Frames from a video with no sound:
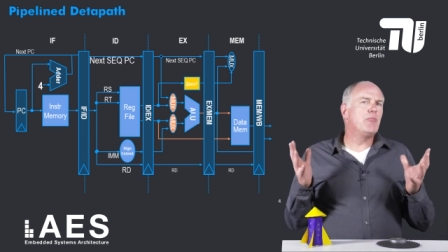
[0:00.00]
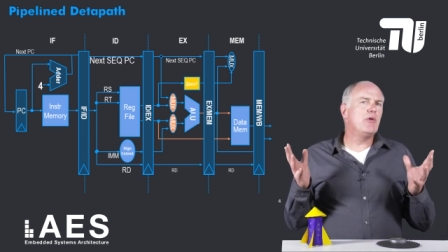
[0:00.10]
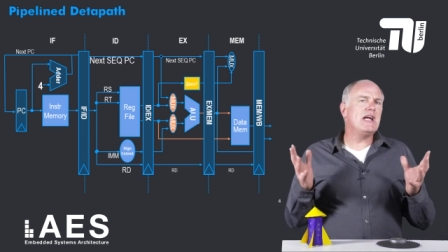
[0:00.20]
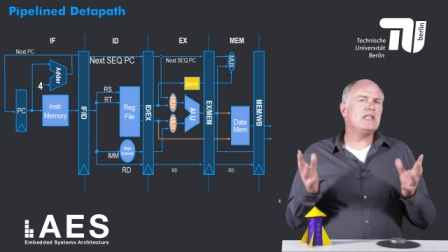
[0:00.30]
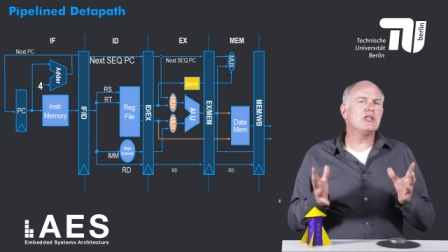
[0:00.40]

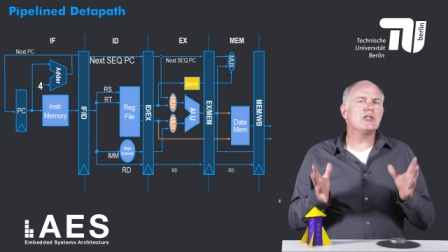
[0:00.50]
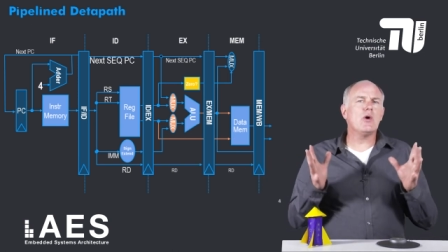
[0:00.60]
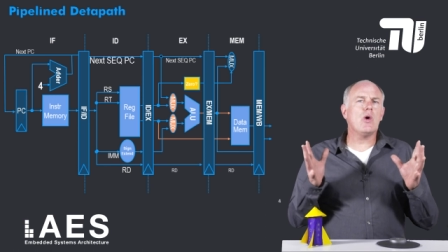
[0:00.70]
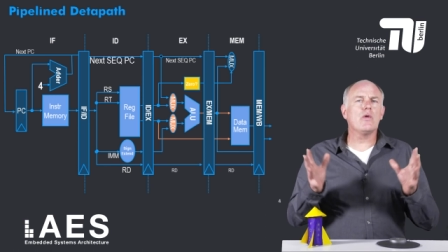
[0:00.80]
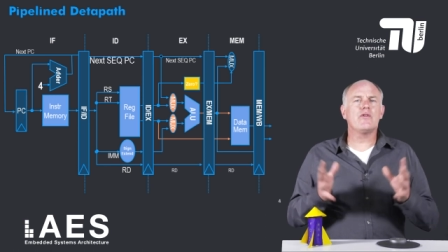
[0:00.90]
Branches
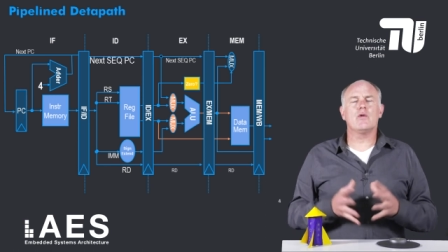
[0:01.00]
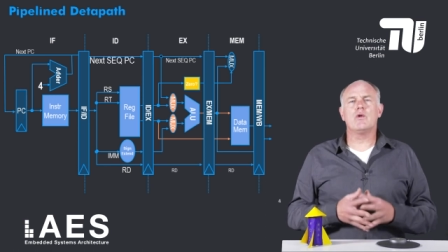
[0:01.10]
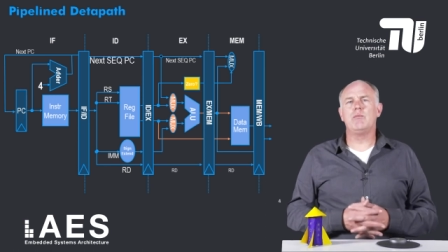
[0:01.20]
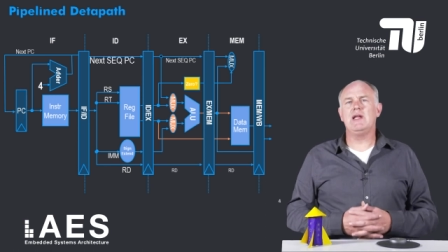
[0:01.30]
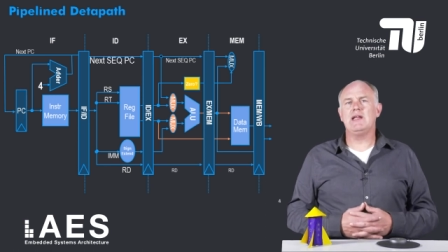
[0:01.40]
also
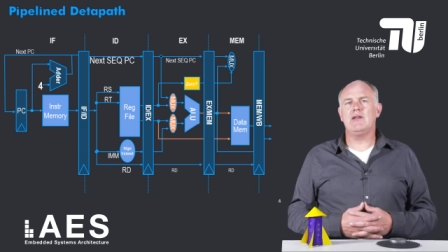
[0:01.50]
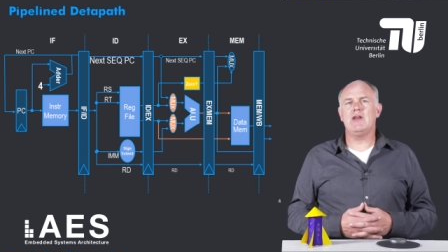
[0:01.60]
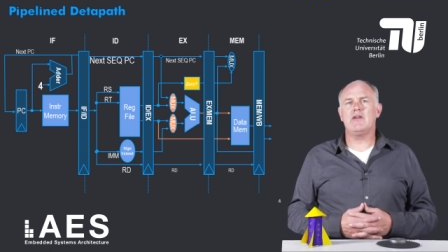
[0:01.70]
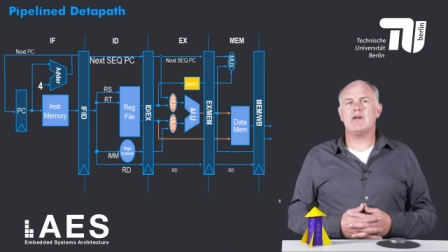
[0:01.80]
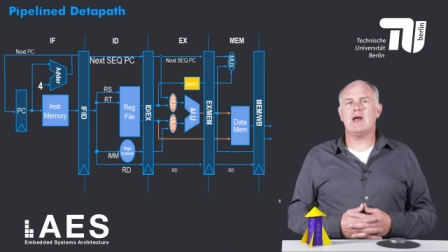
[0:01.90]
complete in
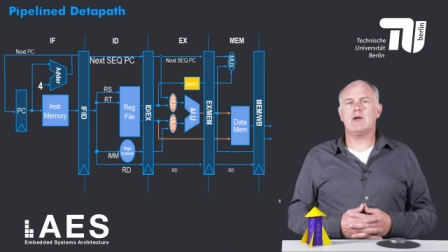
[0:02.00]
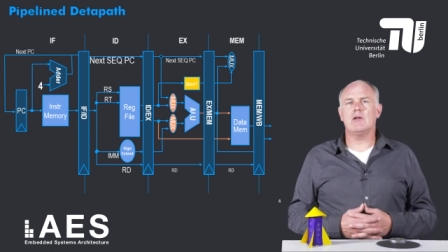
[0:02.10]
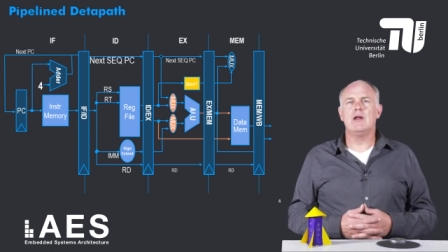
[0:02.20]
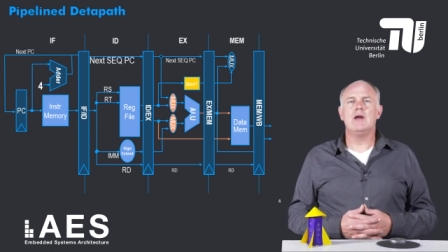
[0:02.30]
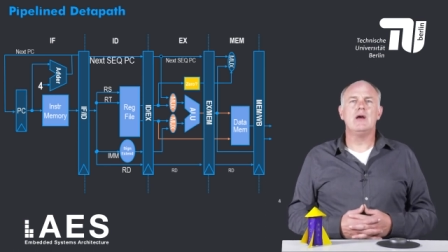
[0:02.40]
this
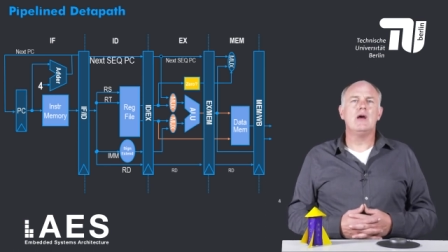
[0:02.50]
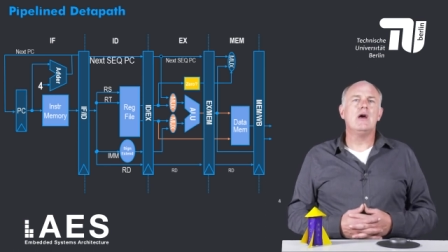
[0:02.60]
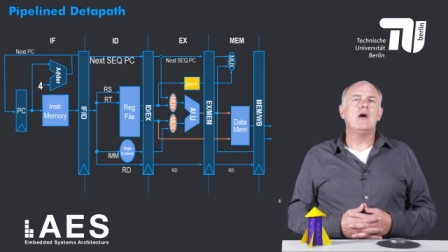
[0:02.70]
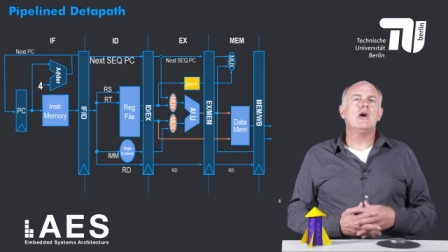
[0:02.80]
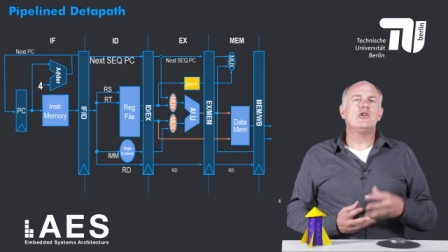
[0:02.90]
cycle.
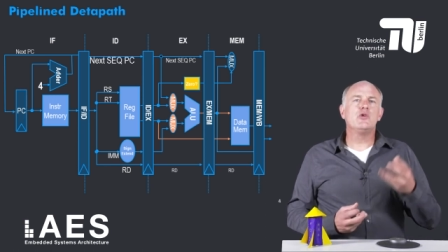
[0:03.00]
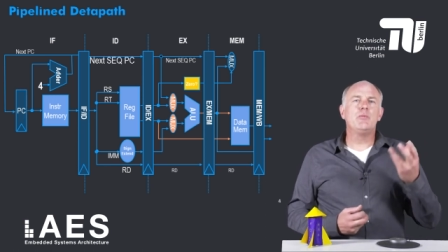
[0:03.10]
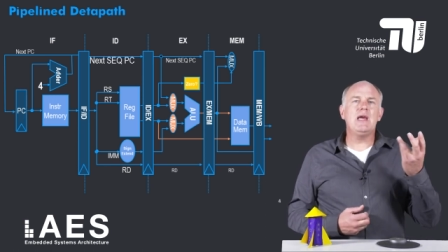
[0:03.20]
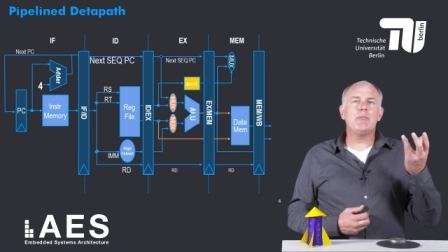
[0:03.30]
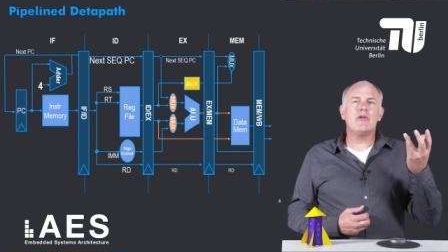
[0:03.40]
To
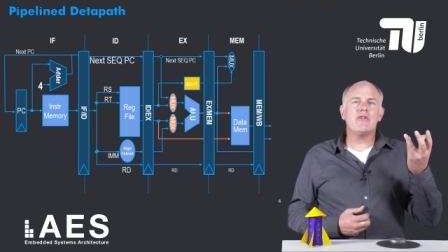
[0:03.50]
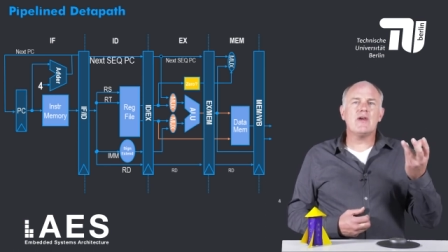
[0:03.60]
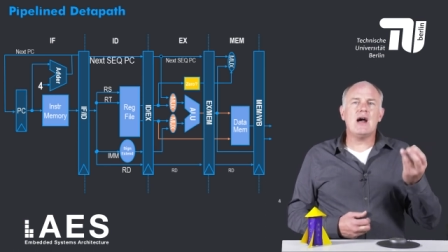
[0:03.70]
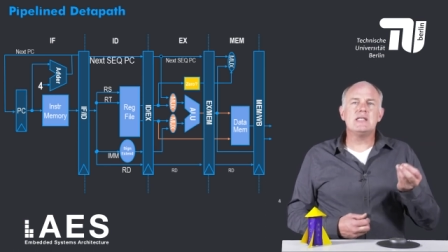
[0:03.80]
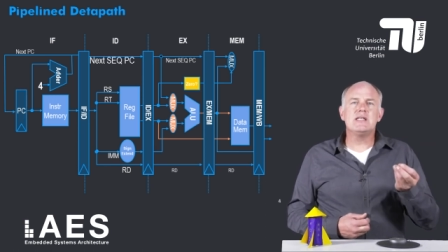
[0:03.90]
be
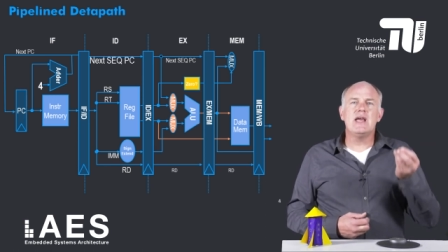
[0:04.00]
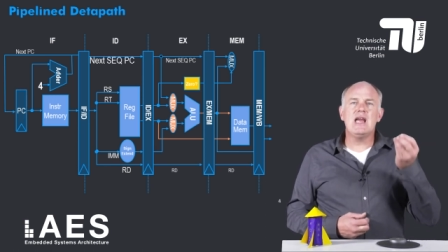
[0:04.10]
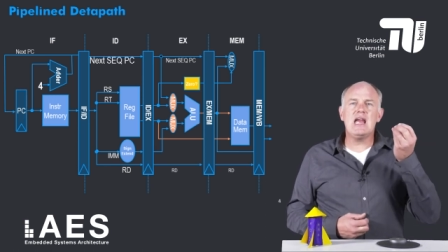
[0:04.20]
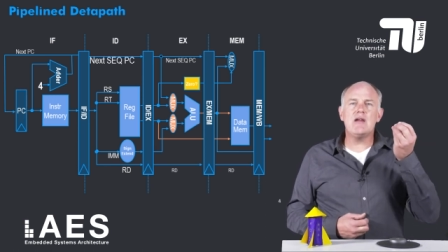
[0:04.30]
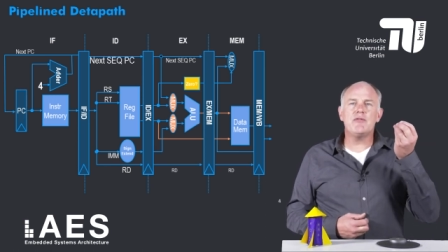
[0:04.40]
precise,
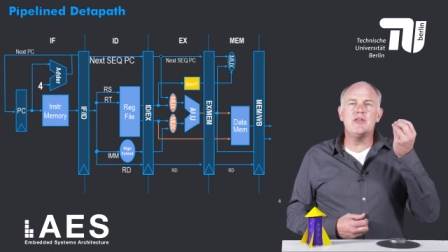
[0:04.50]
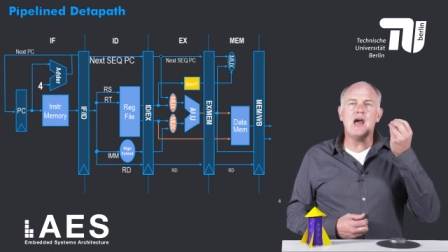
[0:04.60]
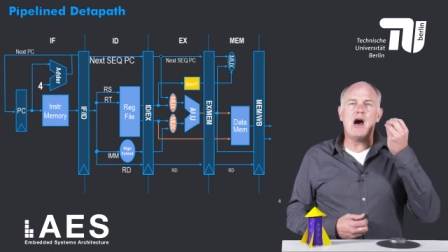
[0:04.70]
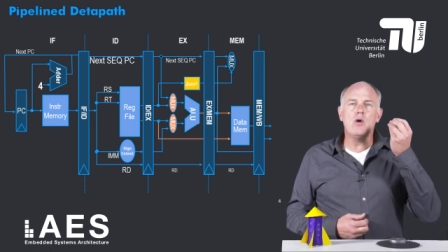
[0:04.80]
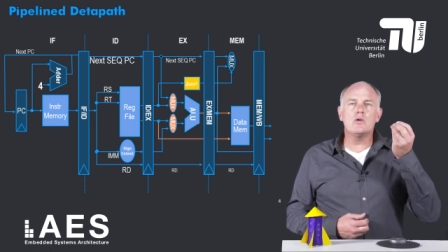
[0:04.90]
if
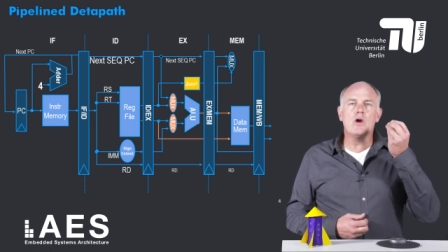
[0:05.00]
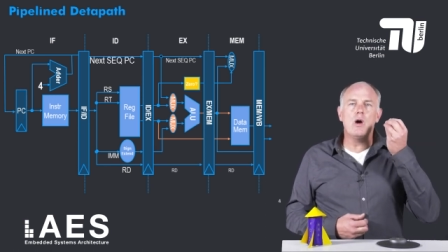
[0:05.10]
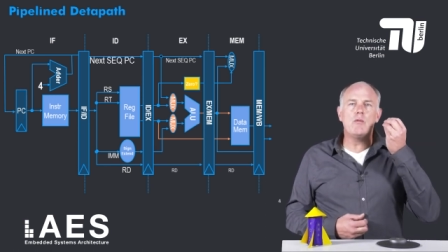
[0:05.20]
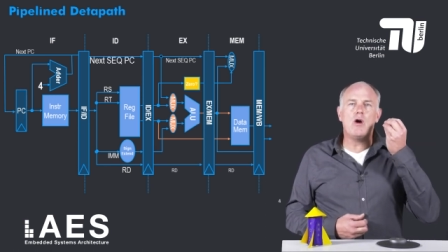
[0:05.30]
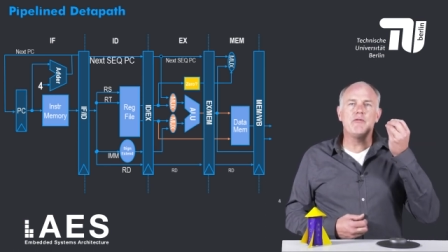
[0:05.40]
the
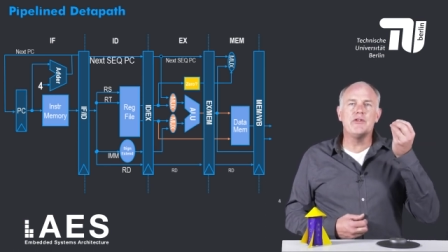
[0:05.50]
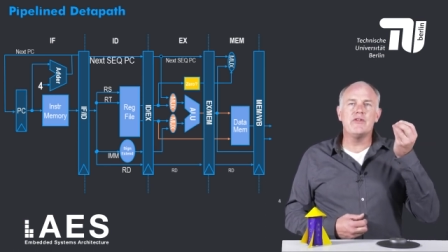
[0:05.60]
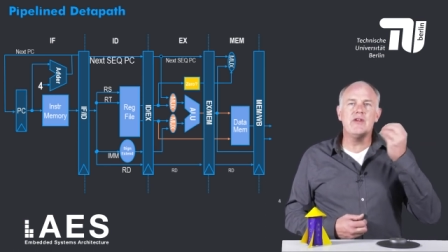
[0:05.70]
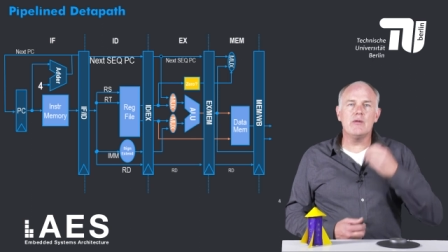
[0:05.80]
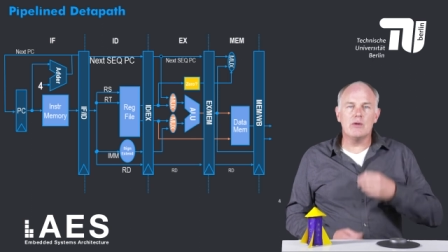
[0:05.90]
outcome of the
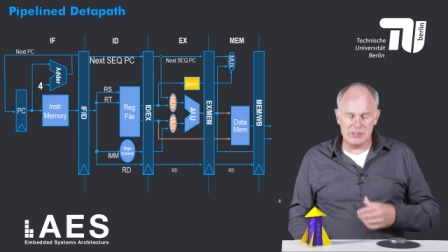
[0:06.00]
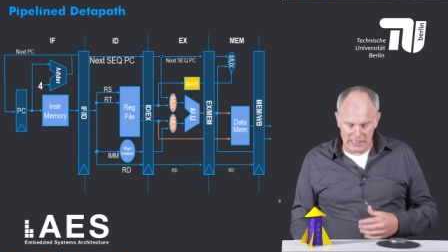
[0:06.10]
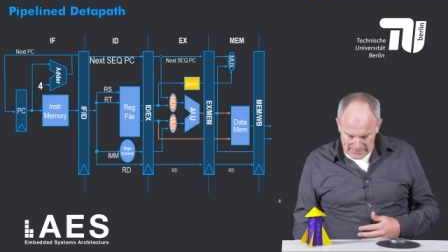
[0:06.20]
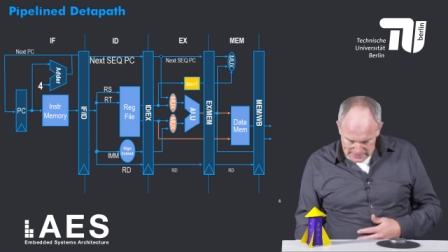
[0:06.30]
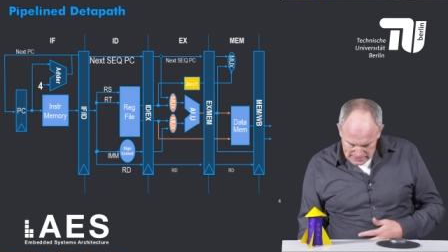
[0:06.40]
zero
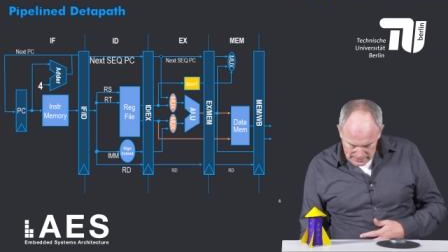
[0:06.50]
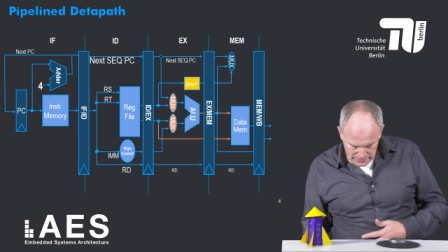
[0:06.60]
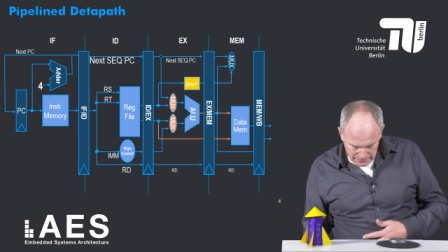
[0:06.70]
test